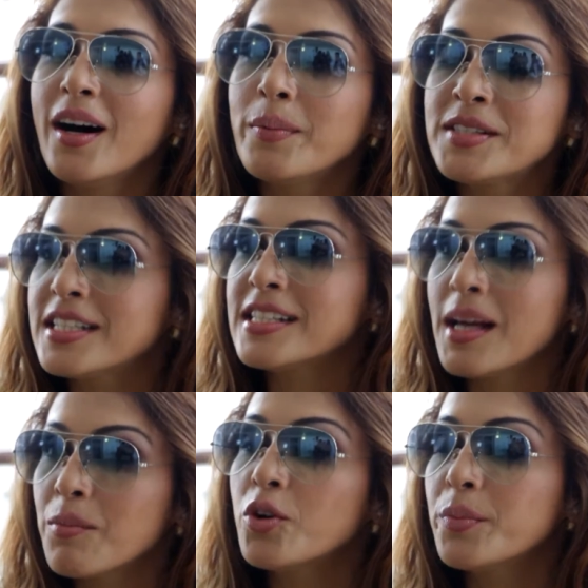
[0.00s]
cities
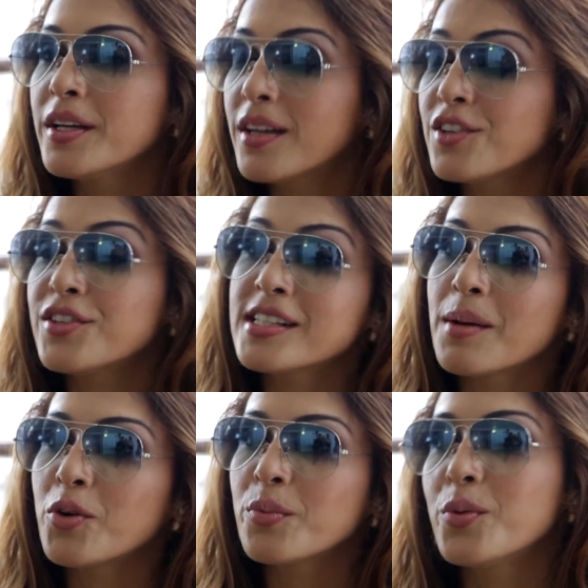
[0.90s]
I'm going to be, countries I'm
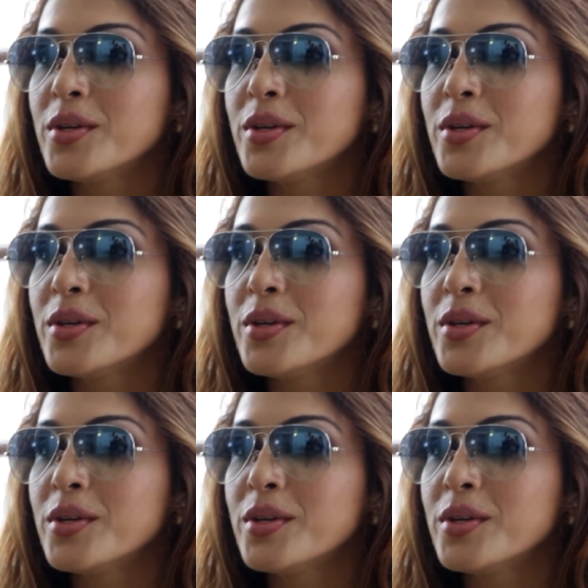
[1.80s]
going to be